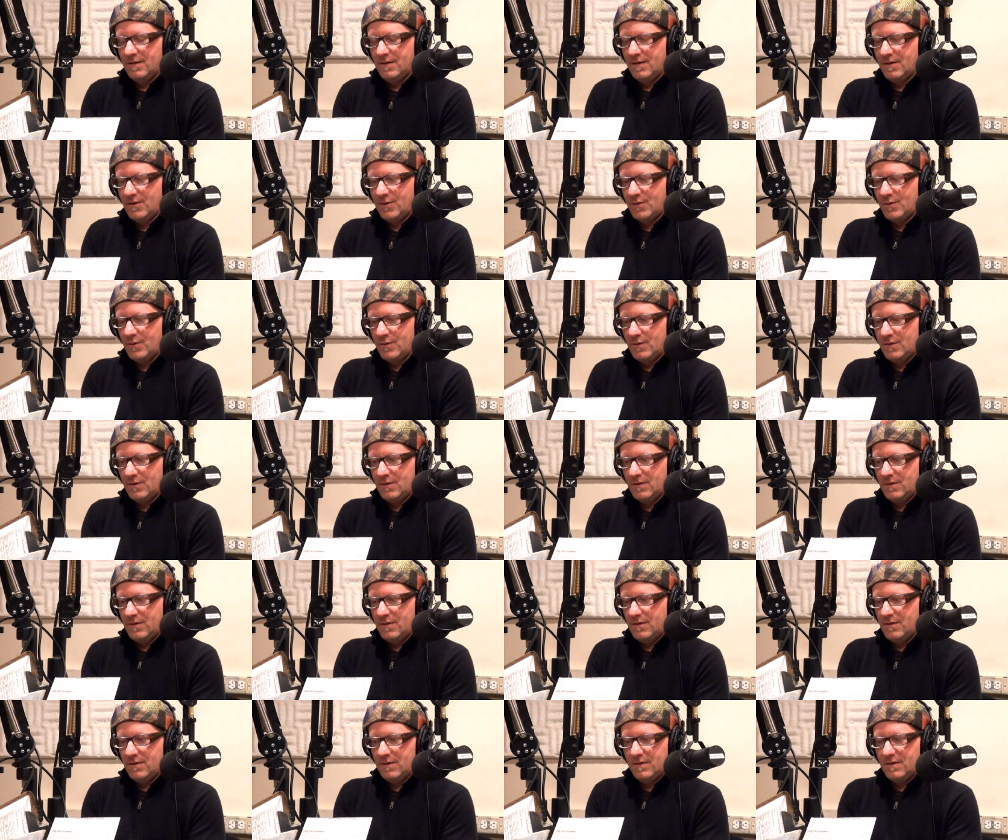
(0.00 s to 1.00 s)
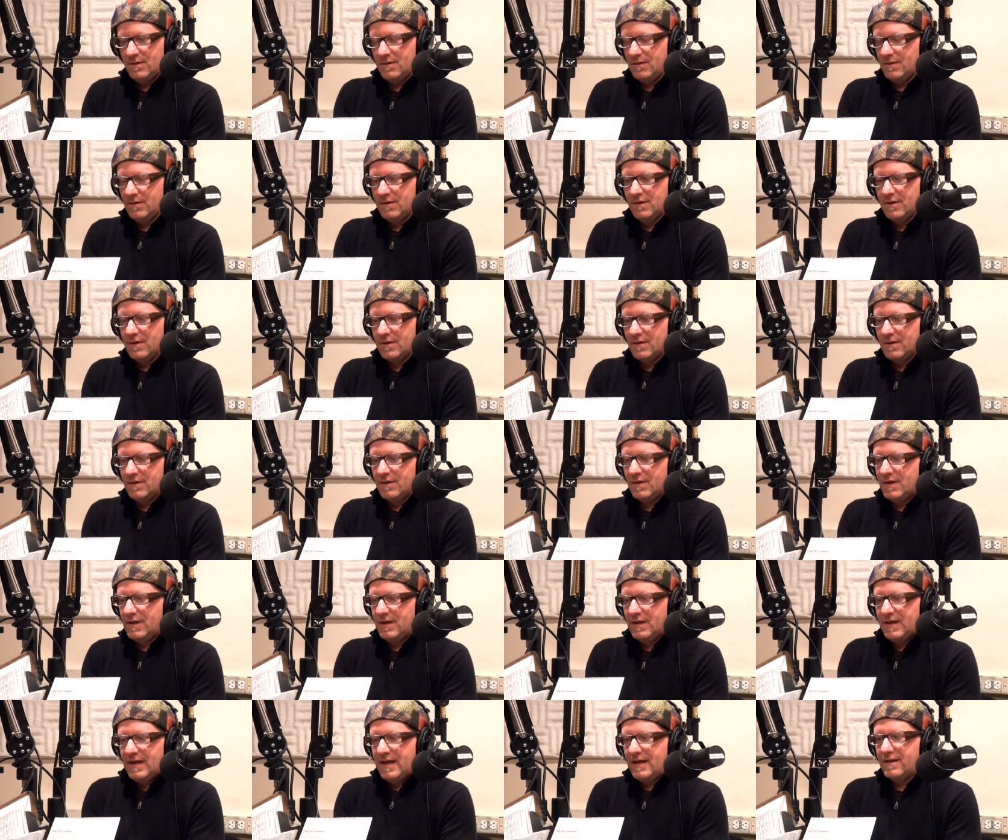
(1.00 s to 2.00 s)
you know,
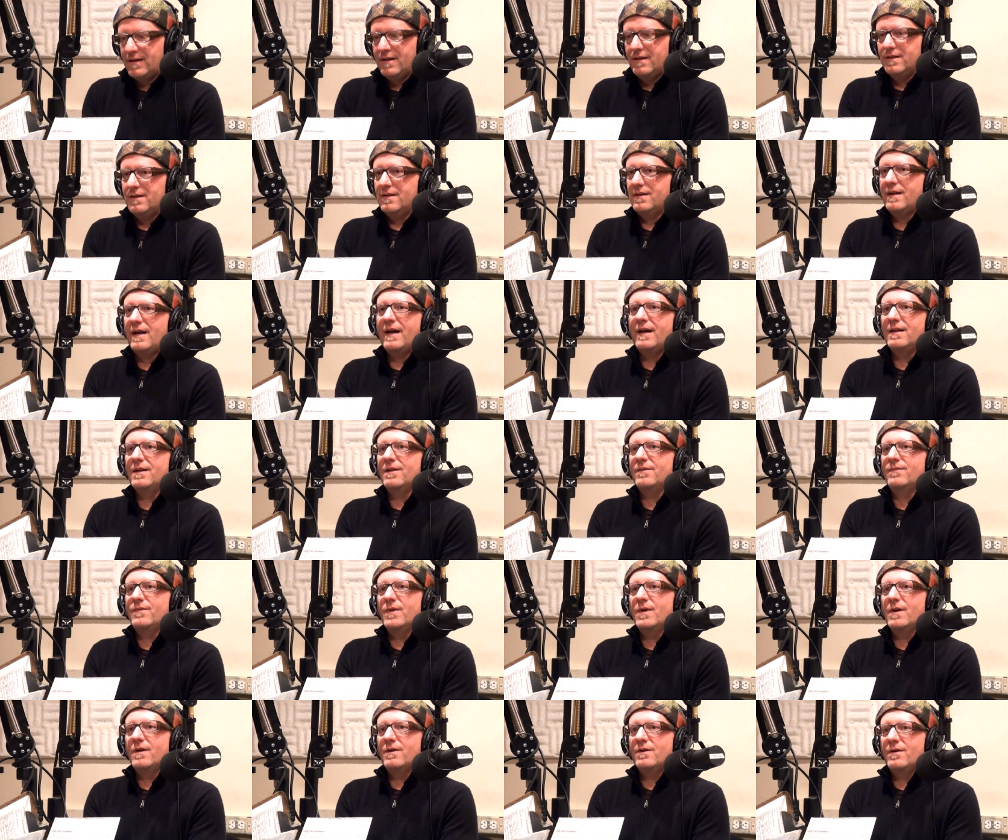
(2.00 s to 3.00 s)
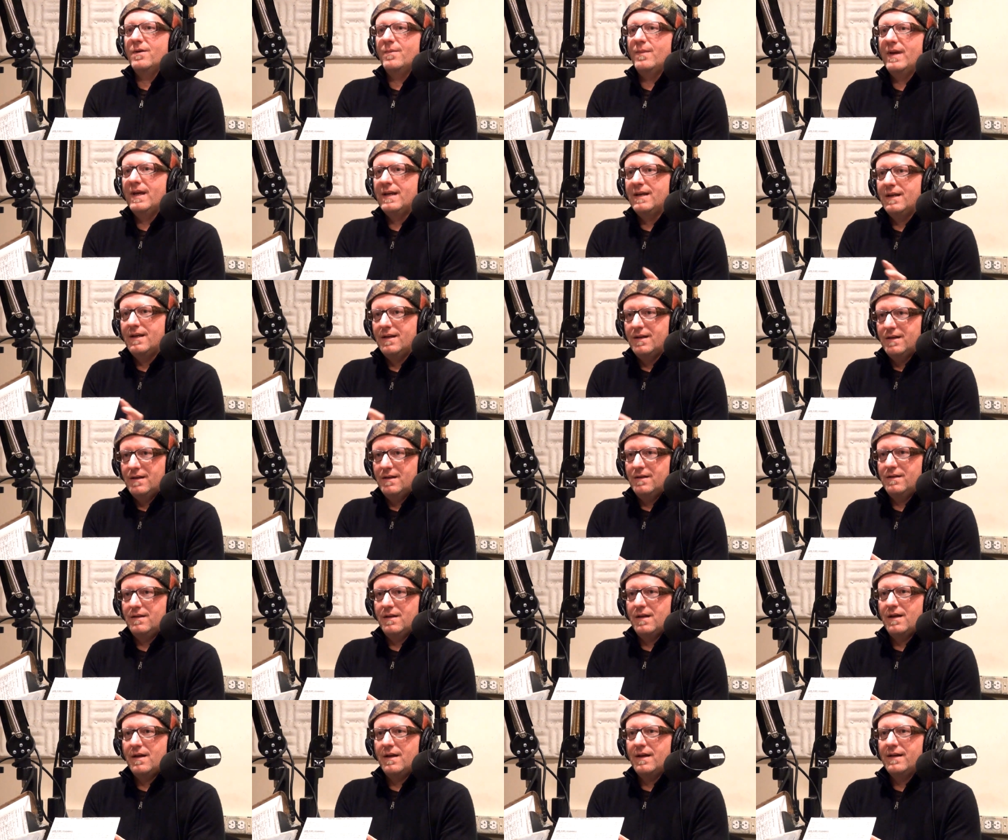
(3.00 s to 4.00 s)
learn the Italian style of furniture making and
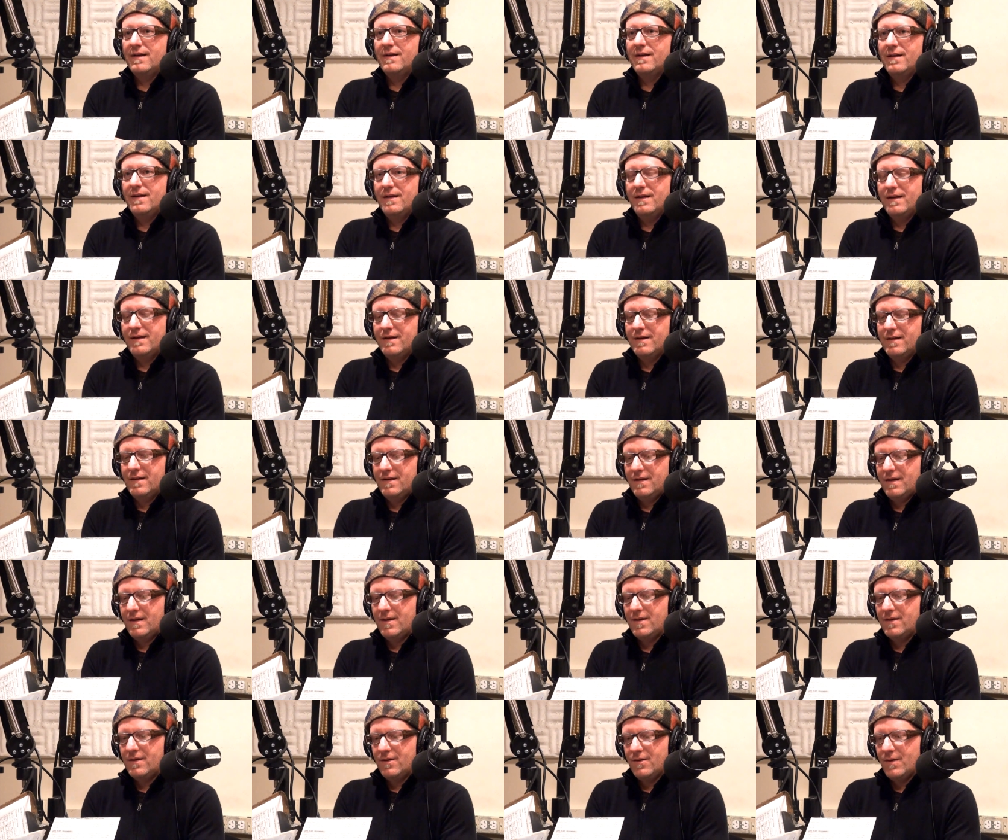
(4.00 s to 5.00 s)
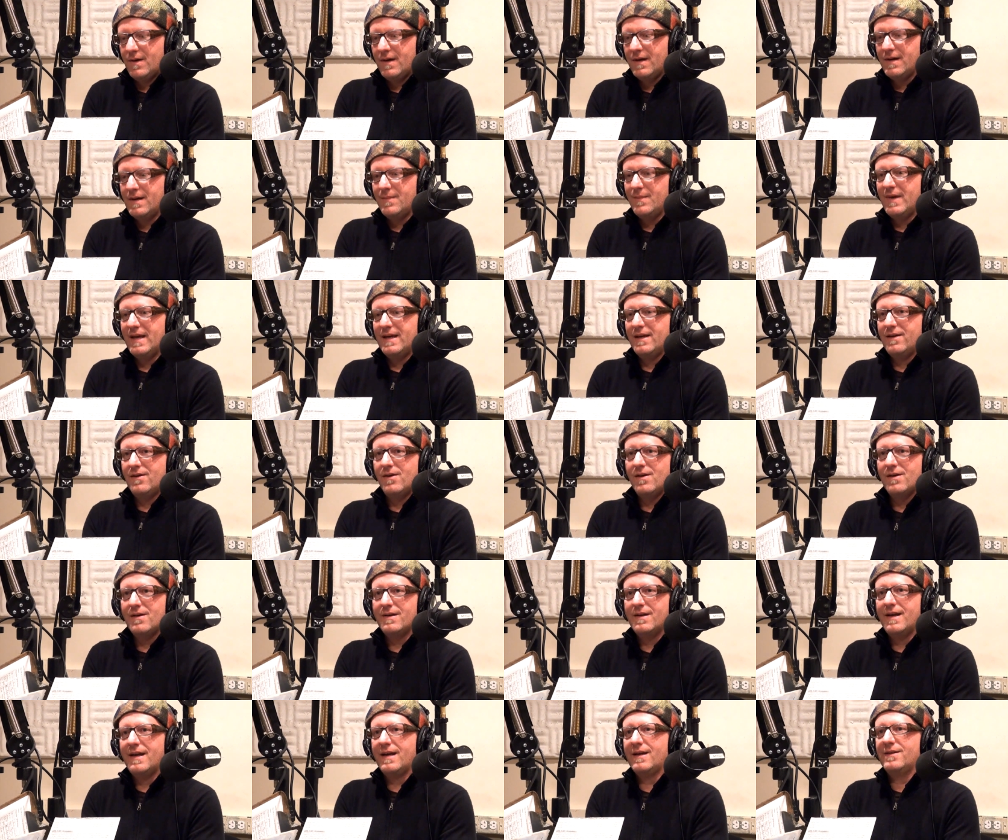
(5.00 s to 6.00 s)
design. And I tried to make
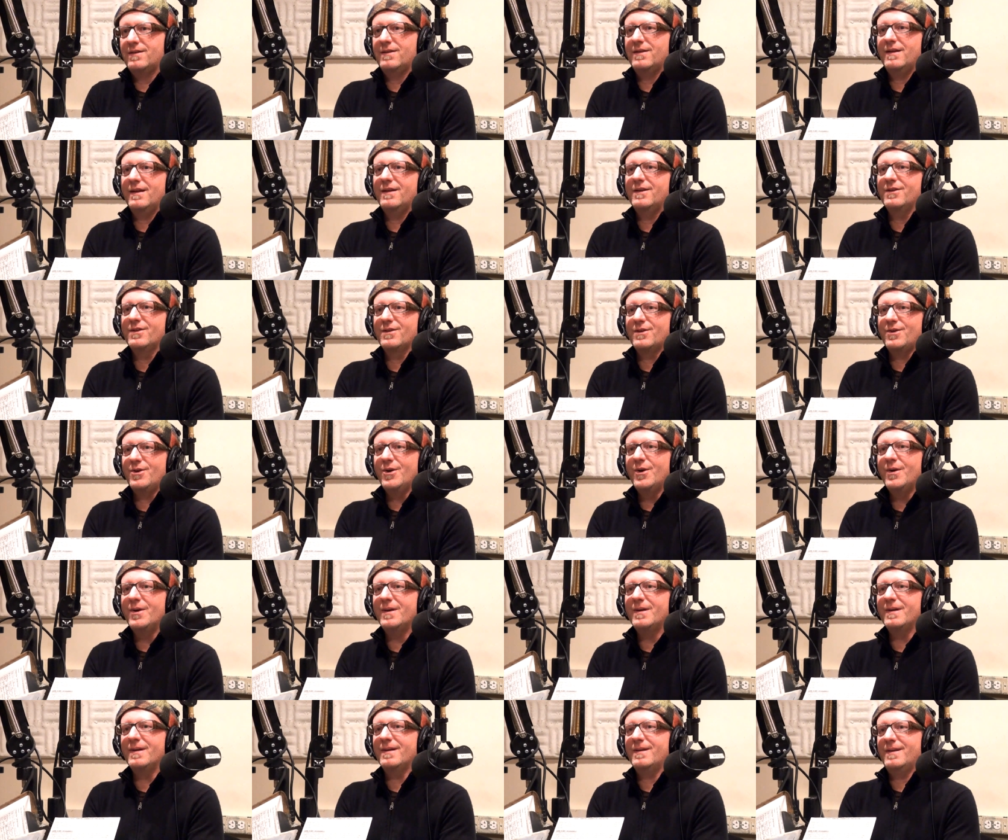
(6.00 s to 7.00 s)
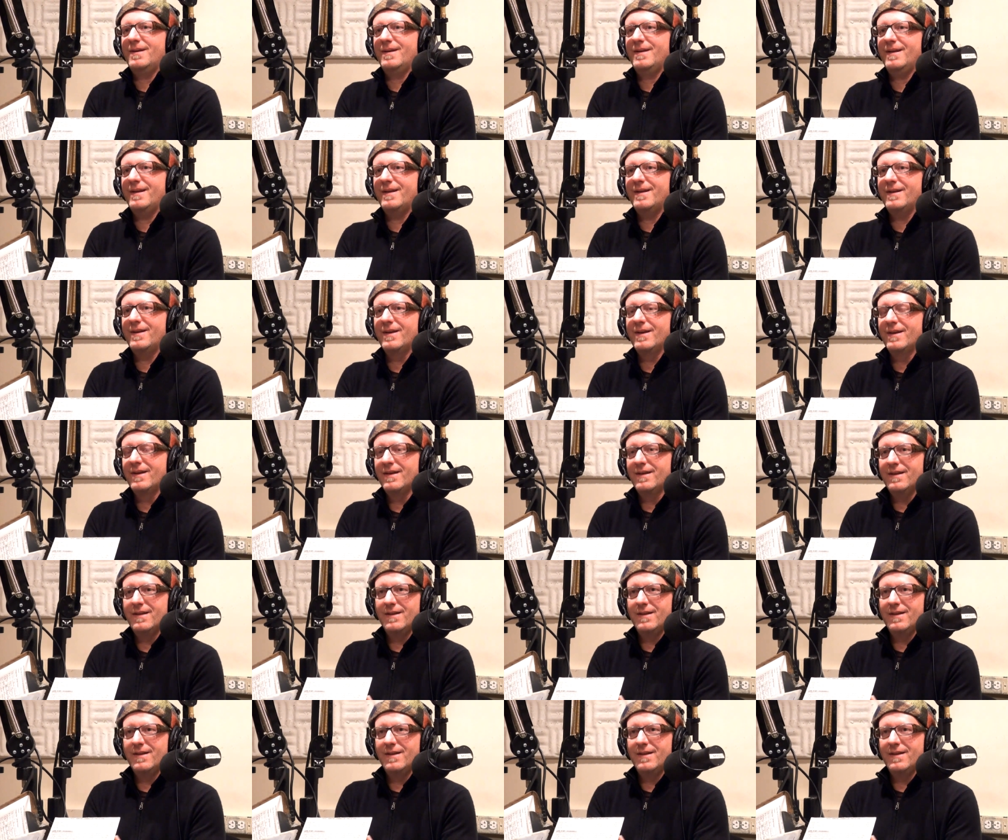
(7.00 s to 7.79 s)
contacts and I just couldn't. And